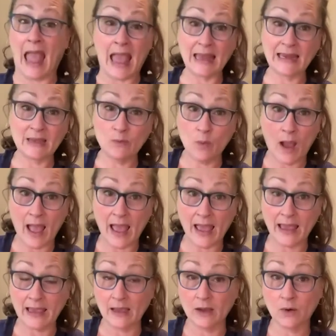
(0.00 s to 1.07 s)
any
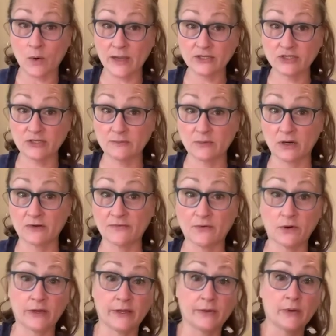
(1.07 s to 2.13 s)
way a question mark
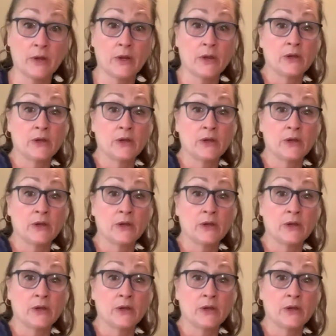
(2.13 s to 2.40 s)
for you.